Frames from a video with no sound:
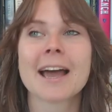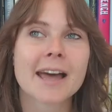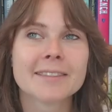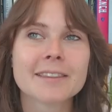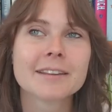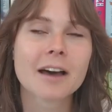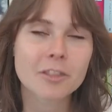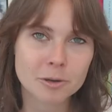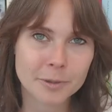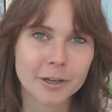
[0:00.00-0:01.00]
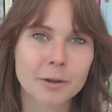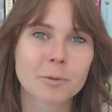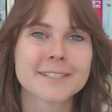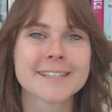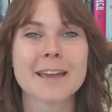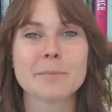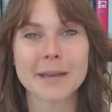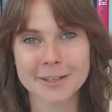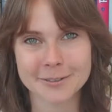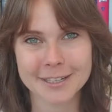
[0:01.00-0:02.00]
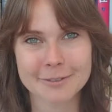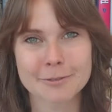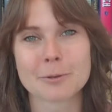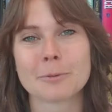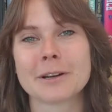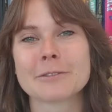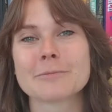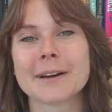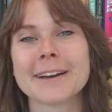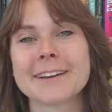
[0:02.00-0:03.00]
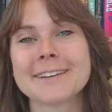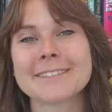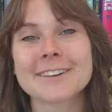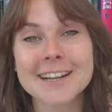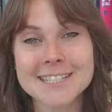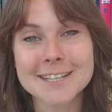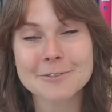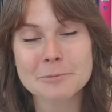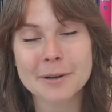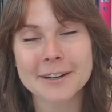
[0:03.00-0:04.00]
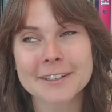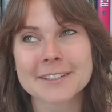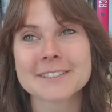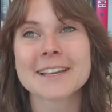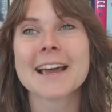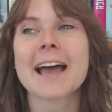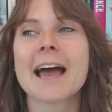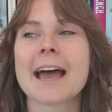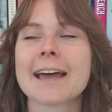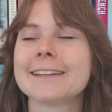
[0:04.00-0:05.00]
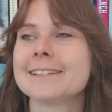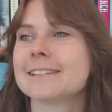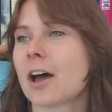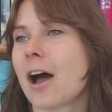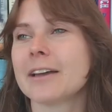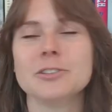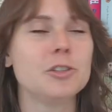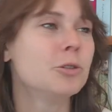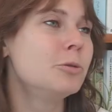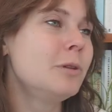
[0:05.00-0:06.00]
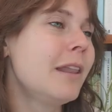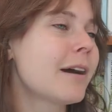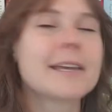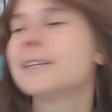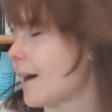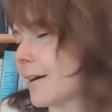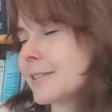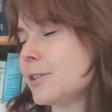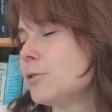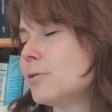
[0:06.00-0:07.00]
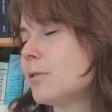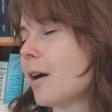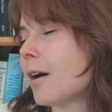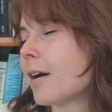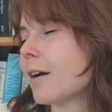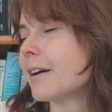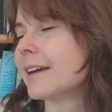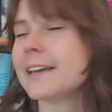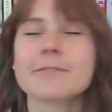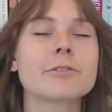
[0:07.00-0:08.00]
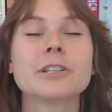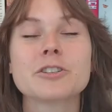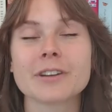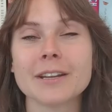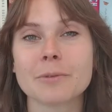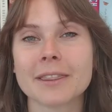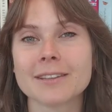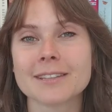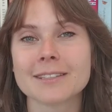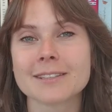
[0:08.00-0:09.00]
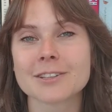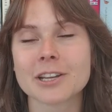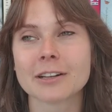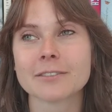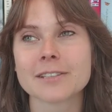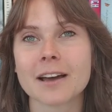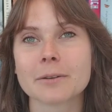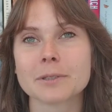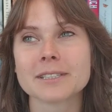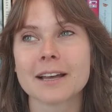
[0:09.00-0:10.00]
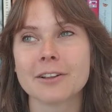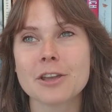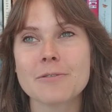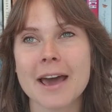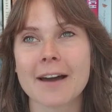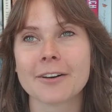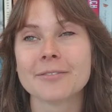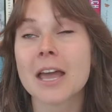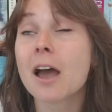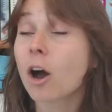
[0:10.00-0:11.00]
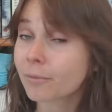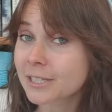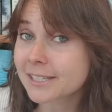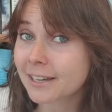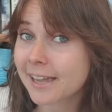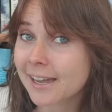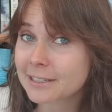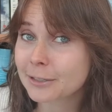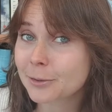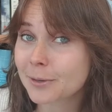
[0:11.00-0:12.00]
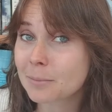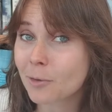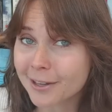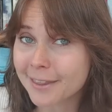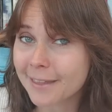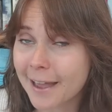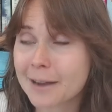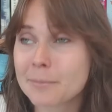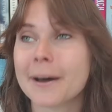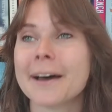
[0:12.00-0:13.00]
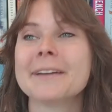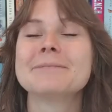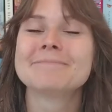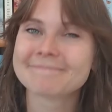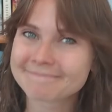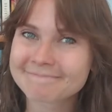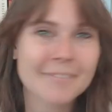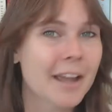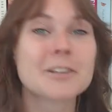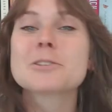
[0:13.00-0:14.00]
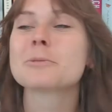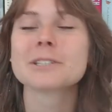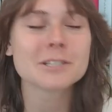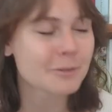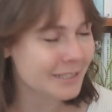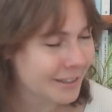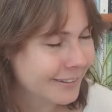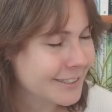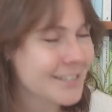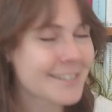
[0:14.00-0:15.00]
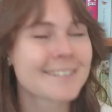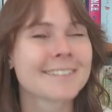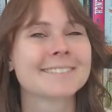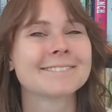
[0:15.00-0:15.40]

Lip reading: And the other book was a beta read for one of my writing group partners, and you lucky ducks, you are in for a treat when this hits the shelves, I will tell you now. Obviously, I can't tell you any more than that, but I just wanted to acknowledge it.